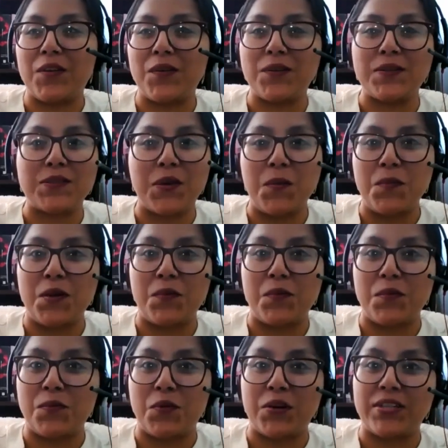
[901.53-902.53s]
through so many
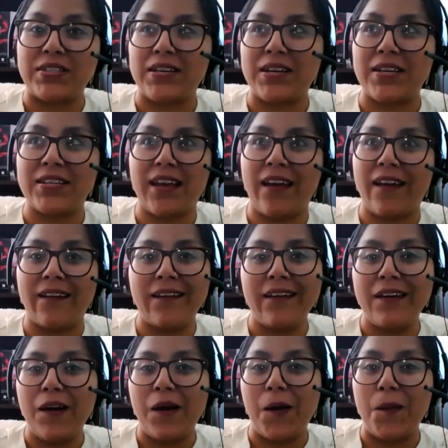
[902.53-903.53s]
reports in a day
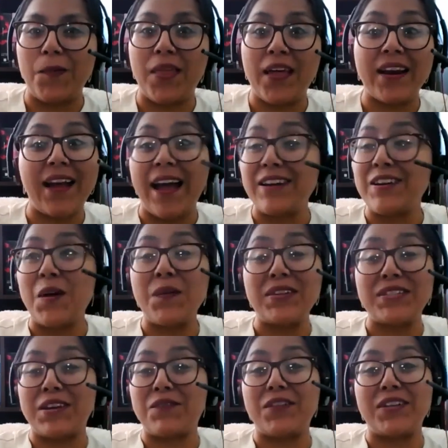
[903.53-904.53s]
that I know
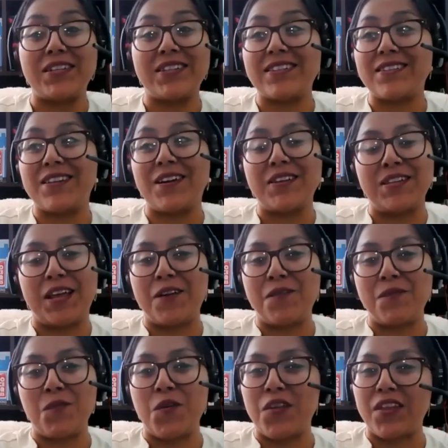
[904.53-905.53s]
it definitely does not
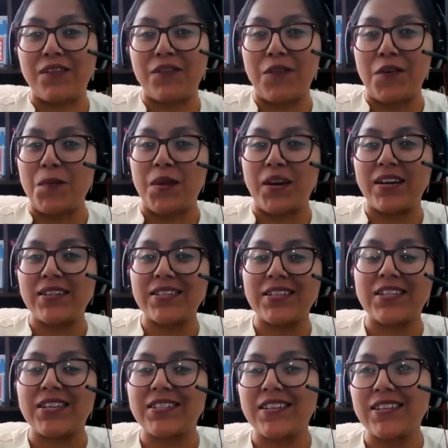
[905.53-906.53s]
take more than a few minutes to
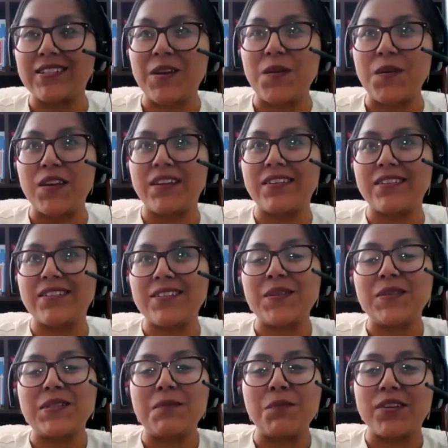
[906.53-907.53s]
just, it's so
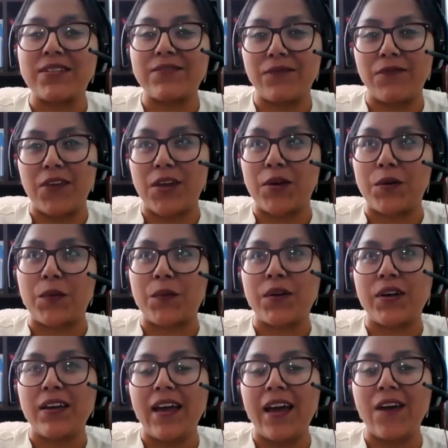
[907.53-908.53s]
simple to view
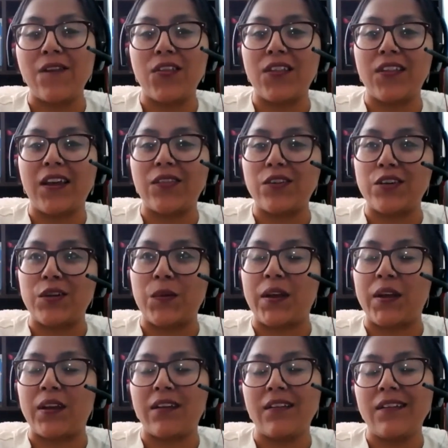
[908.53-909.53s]
everything that they're
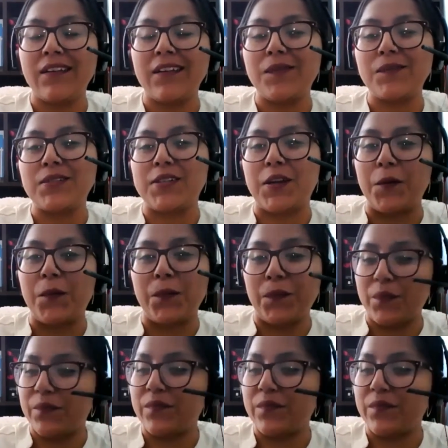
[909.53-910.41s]
doing. So